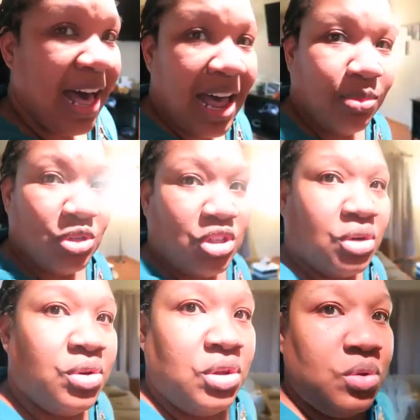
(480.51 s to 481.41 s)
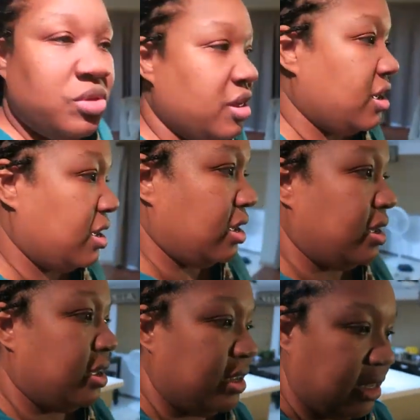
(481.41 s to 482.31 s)
I will show you
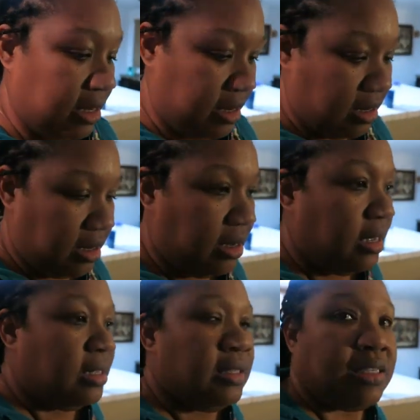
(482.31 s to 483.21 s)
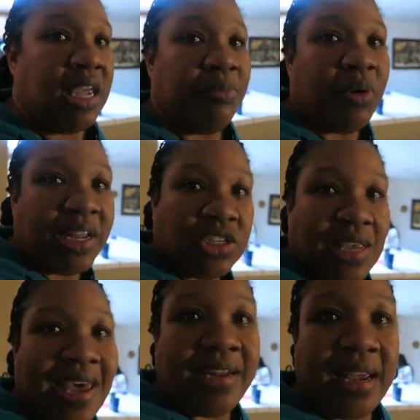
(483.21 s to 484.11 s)
the table. I just
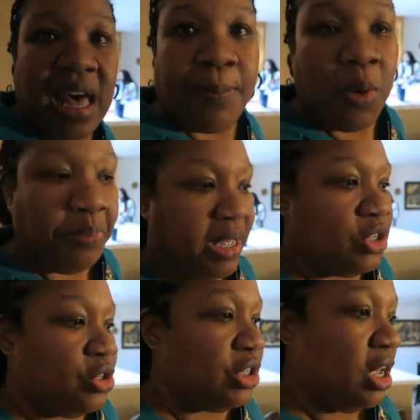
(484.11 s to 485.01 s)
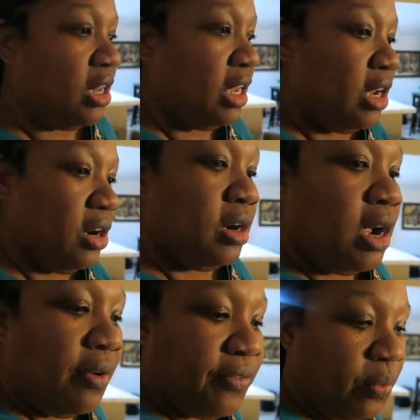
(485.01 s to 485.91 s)
added a couple pictures on here
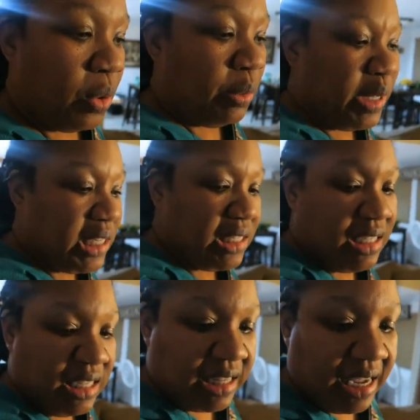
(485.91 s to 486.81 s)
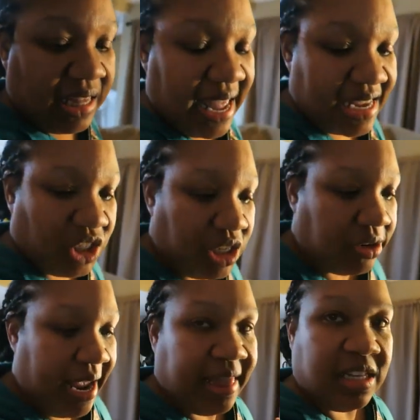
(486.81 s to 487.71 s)
from when we went to Disneyland last
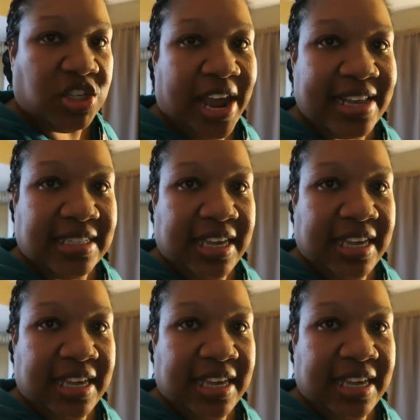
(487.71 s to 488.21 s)
year at the Jazz